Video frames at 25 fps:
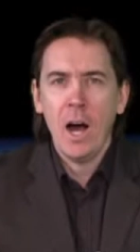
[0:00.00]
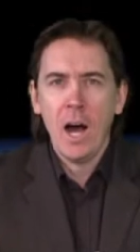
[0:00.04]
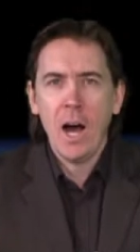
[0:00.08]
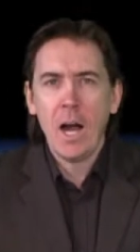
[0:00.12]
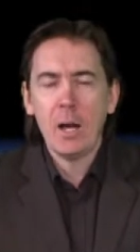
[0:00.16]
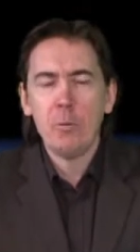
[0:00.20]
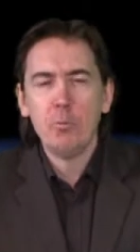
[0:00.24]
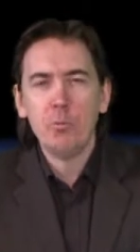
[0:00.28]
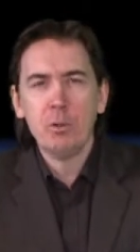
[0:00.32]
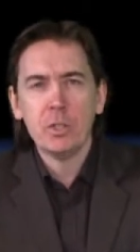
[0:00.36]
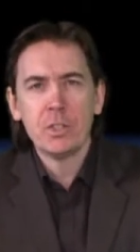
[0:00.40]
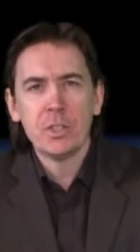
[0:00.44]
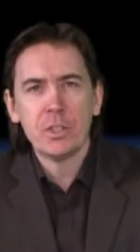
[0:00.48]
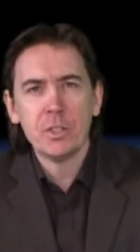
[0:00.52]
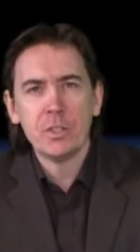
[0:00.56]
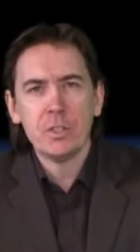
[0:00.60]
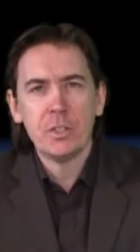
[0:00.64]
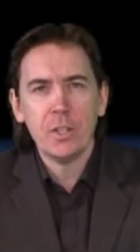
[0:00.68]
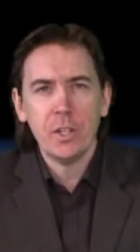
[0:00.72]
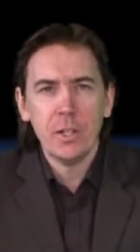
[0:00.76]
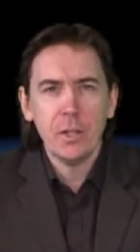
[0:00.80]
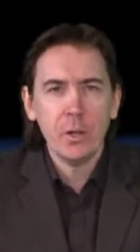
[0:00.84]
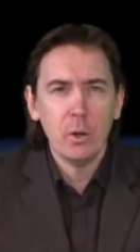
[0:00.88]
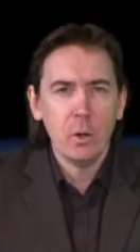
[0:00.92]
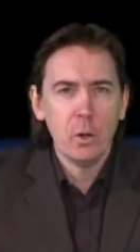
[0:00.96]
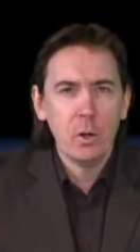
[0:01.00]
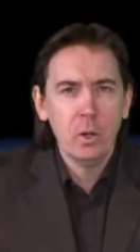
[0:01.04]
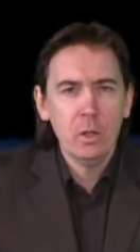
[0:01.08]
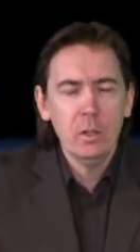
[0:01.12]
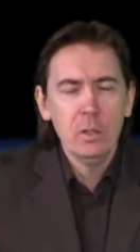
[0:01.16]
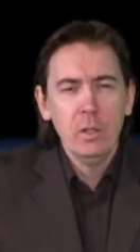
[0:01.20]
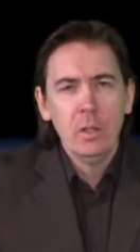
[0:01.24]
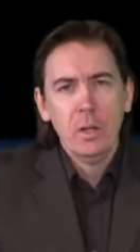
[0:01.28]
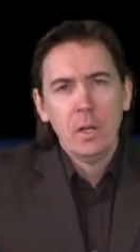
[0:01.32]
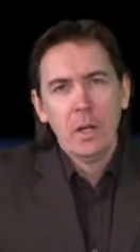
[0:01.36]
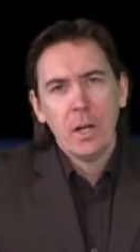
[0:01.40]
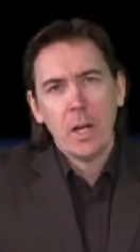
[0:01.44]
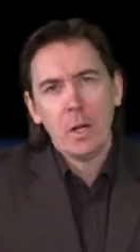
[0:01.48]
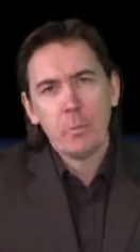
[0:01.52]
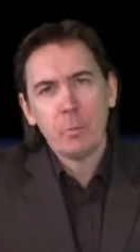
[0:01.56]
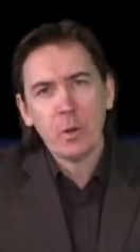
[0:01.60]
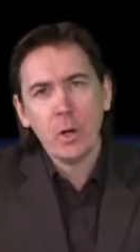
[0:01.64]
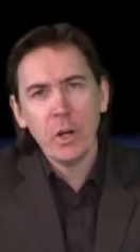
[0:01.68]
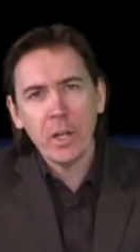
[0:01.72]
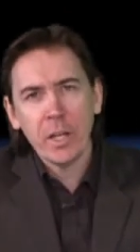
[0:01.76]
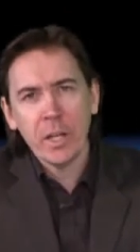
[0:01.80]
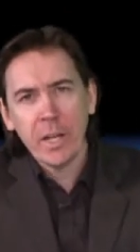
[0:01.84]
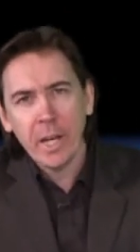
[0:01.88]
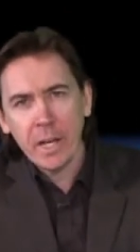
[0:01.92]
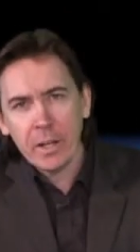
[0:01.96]
I'm Richard D. Hall, and I'm
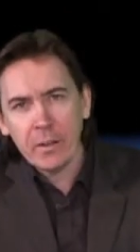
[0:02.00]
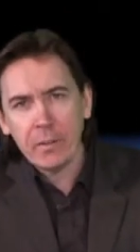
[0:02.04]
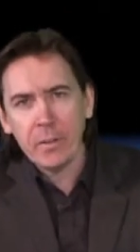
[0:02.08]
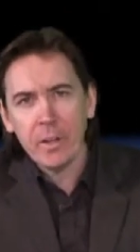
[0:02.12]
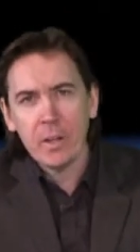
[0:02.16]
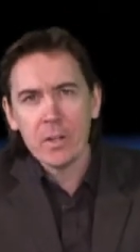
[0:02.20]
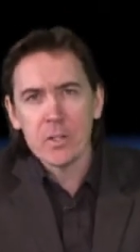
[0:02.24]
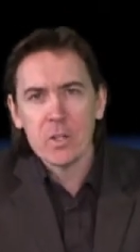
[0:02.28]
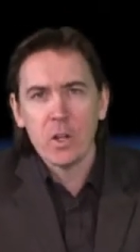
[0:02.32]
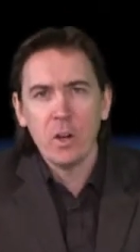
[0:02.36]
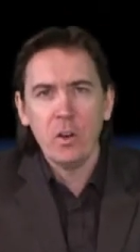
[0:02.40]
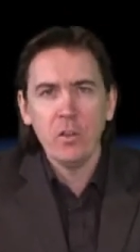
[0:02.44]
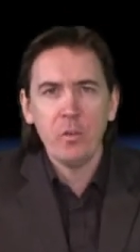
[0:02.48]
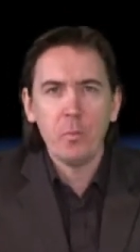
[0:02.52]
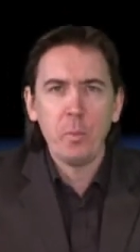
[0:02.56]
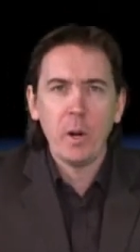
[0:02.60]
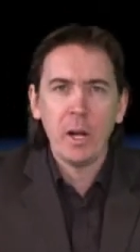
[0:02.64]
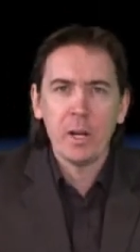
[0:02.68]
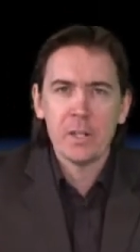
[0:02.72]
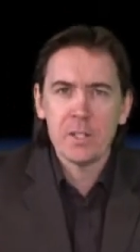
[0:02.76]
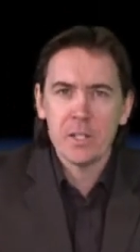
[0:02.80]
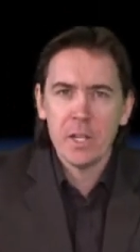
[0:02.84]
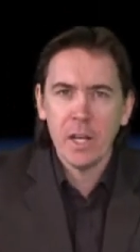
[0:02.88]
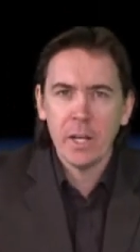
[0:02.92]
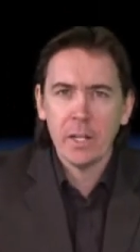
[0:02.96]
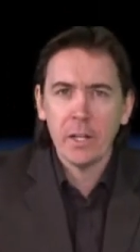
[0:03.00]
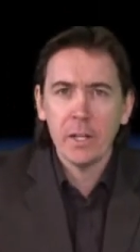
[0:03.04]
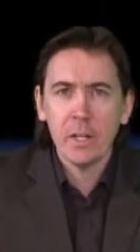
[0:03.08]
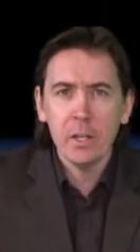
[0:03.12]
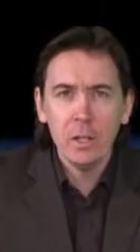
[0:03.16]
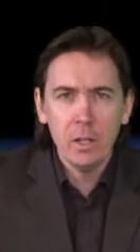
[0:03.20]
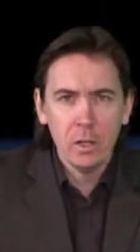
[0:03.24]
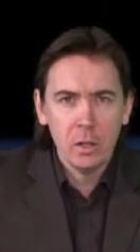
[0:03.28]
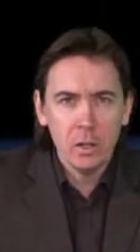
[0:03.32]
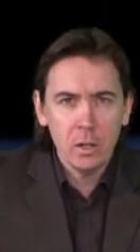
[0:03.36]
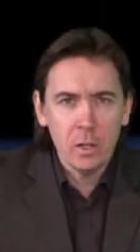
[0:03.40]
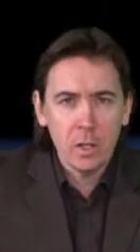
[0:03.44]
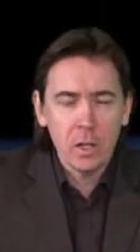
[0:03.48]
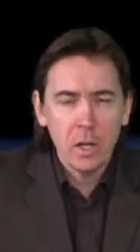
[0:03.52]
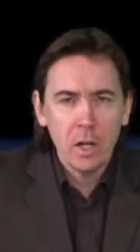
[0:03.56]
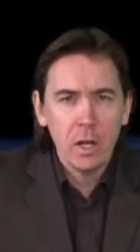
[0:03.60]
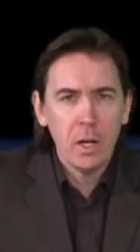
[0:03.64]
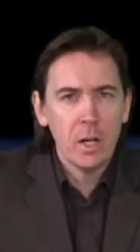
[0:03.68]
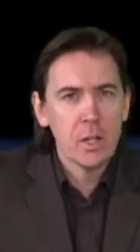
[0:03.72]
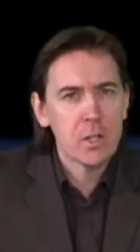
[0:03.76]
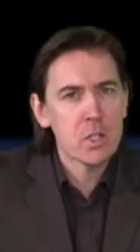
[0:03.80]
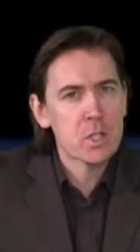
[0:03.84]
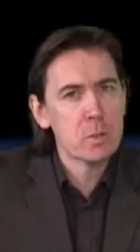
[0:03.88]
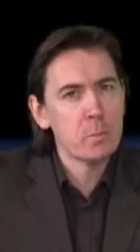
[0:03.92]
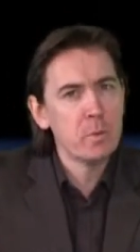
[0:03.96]
going to kick things off by taking a look
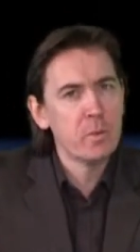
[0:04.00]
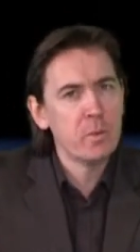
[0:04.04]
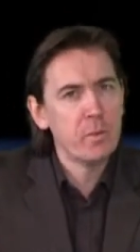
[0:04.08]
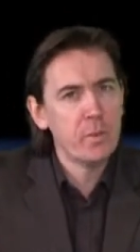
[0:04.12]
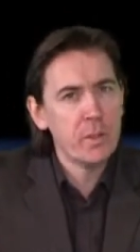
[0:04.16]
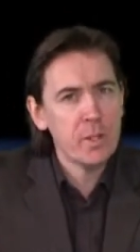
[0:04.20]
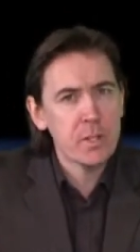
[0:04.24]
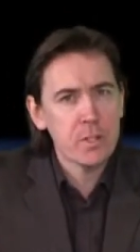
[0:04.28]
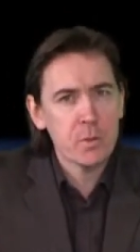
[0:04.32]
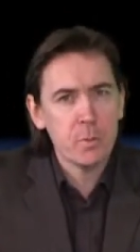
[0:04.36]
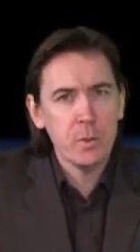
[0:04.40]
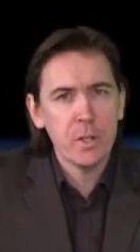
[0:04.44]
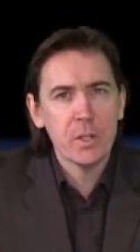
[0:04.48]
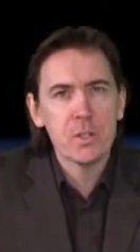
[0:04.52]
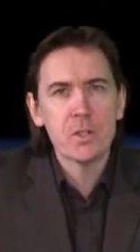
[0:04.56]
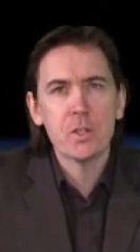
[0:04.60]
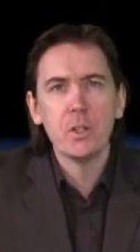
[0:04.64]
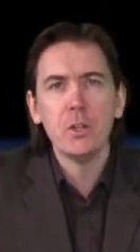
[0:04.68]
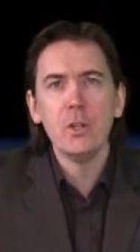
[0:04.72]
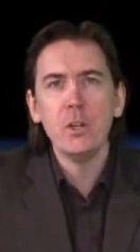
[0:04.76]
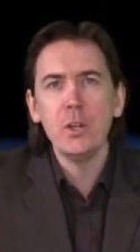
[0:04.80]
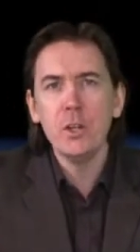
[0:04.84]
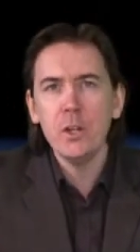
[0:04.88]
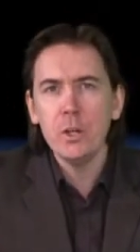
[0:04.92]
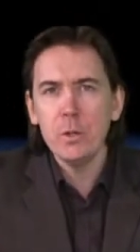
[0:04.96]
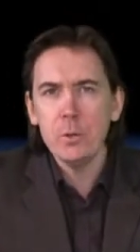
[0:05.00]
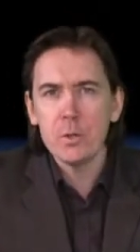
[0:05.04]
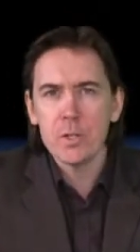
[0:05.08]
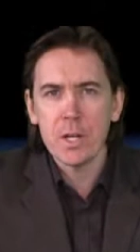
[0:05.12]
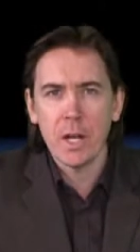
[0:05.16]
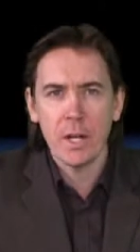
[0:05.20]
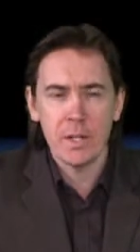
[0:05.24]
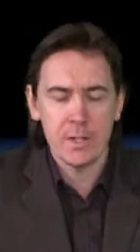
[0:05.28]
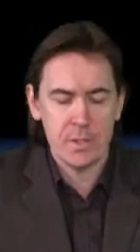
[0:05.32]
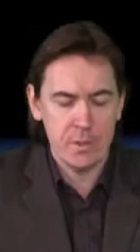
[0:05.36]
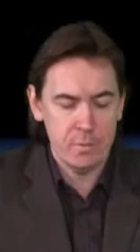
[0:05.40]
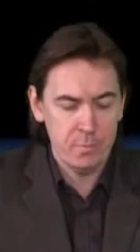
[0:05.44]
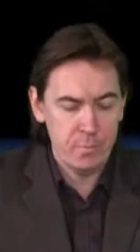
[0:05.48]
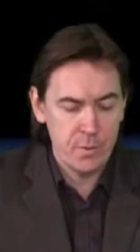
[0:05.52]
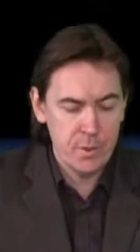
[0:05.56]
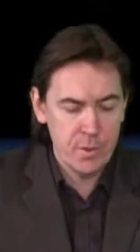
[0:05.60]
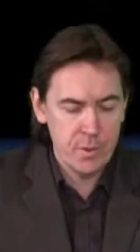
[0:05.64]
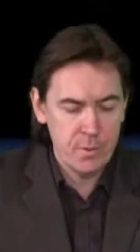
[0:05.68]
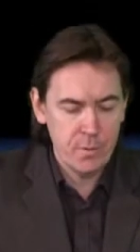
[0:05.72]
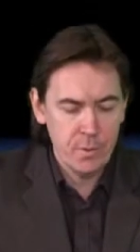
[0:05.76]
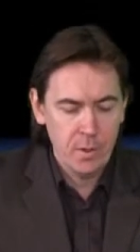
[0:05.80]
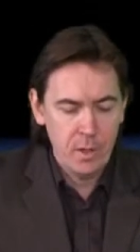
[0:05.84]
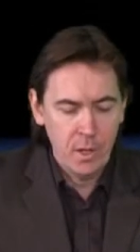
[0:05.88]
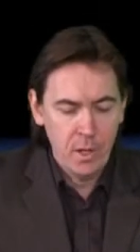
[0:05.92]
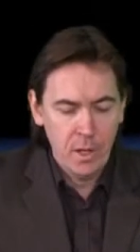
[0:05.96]
at some of this week's news items.